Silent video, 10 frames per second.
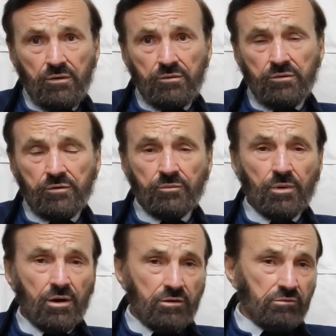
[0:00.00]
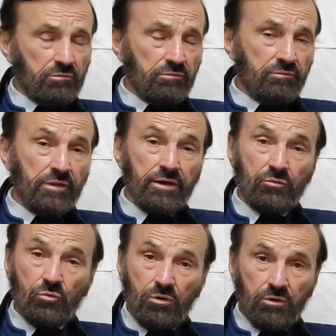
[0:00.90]
the debacle that it
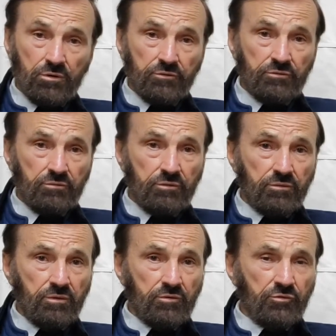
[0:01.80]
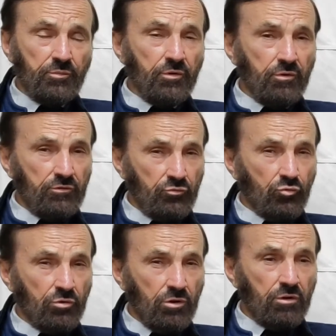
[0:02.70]
was, and spirits were
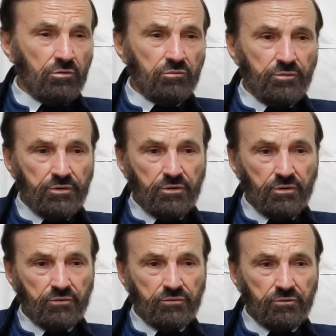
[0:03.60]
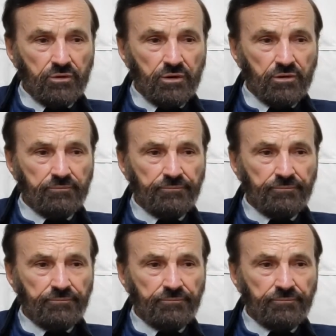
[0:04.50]
low because of that.